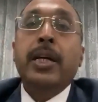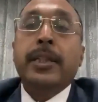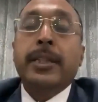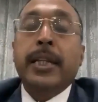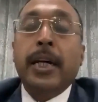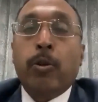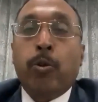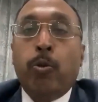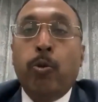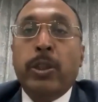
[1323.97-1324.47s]

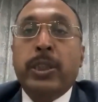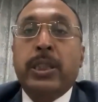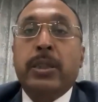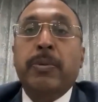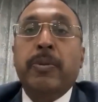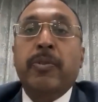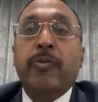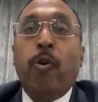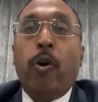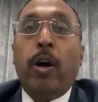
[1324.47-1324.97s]
The goods
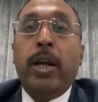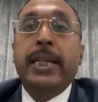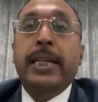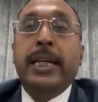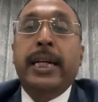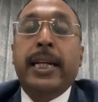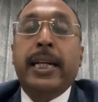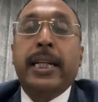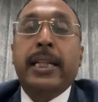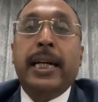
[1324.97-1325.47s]
falling
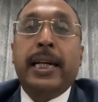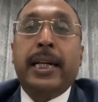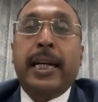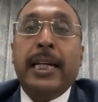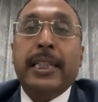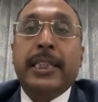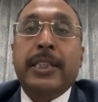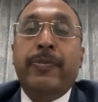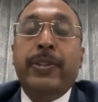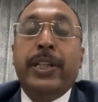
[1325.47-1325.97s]
under the
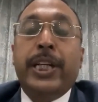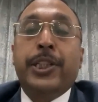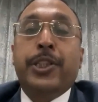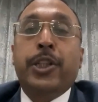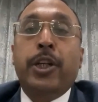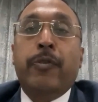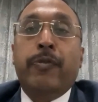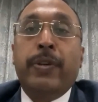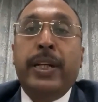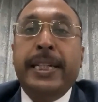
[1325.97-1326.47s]

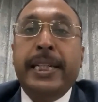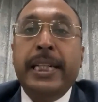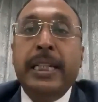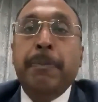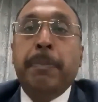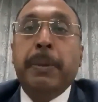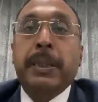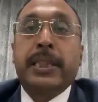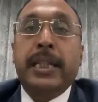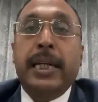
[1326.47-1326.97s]
classification of
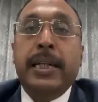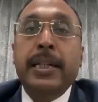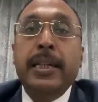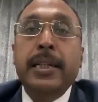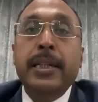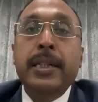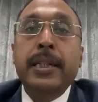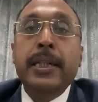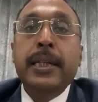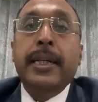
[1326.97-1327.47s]
18%.
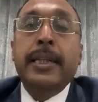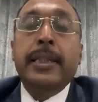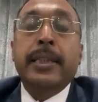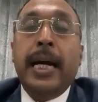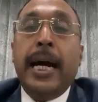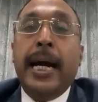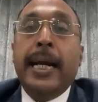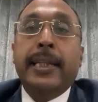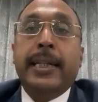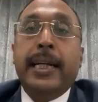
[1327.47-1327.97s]
In
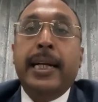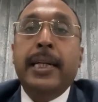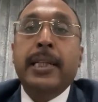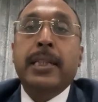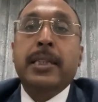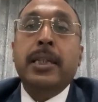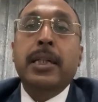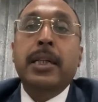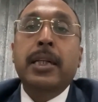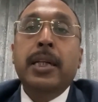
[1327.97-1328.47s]
that
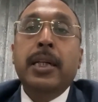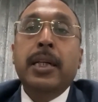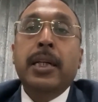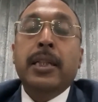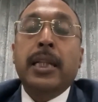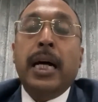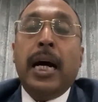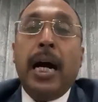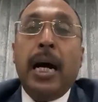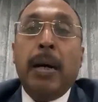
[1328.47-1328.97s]
case,
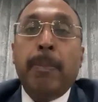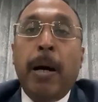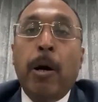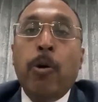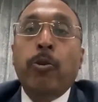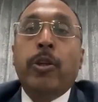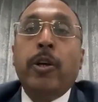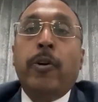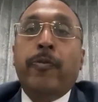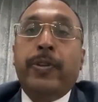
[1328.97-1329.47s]
the
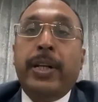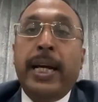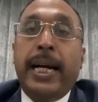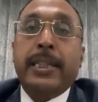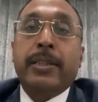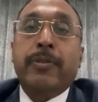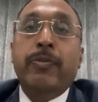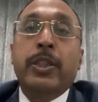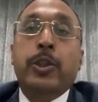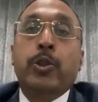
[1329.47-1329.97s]
amount of
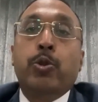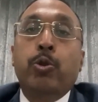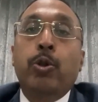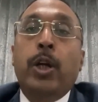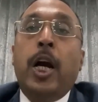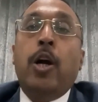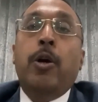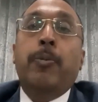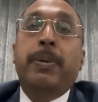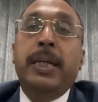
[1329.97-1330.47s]
tax which should
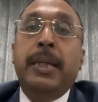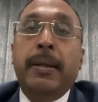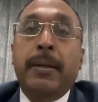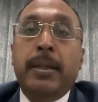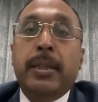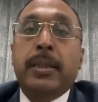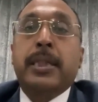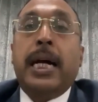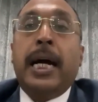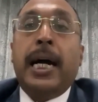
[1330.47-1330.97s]
have been
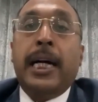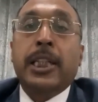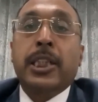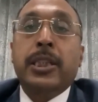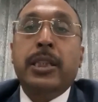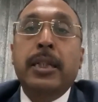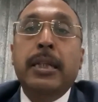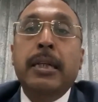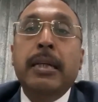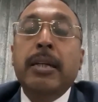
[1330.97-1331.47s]

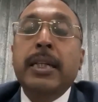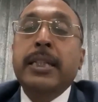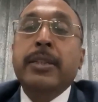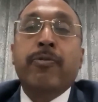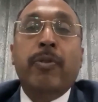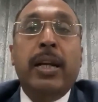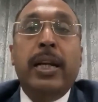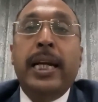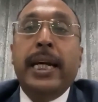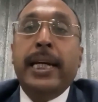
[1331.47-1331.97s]
charged is
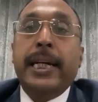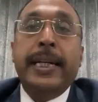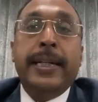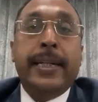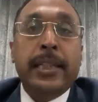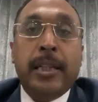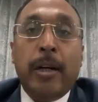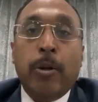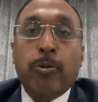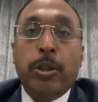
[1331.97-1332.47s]

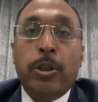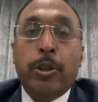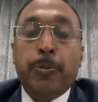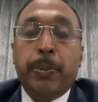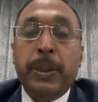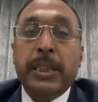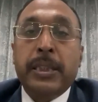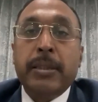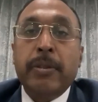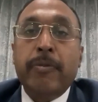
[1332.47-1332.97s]
1,80,000
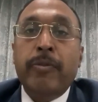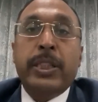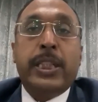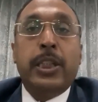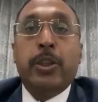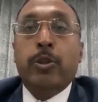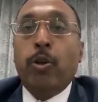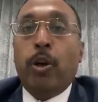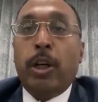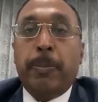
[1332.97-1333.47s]
rupees, which
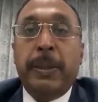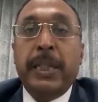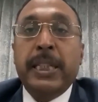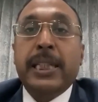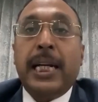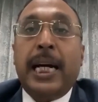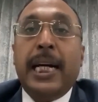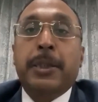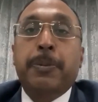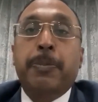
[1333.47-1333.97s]
is not being
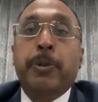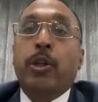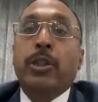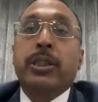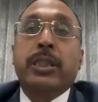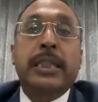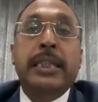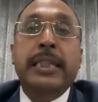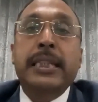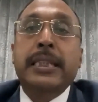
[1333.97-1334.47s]
charged
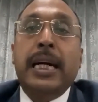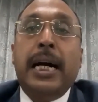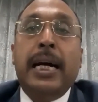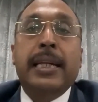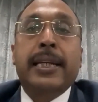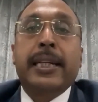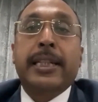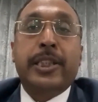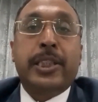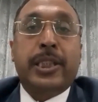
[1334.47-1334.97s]
because he is an
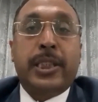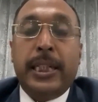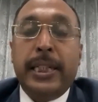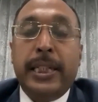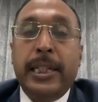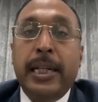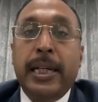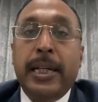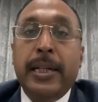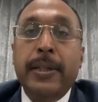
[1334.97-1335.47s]
unregistered
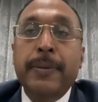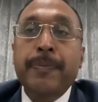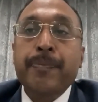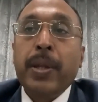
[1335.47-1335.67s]
dealer.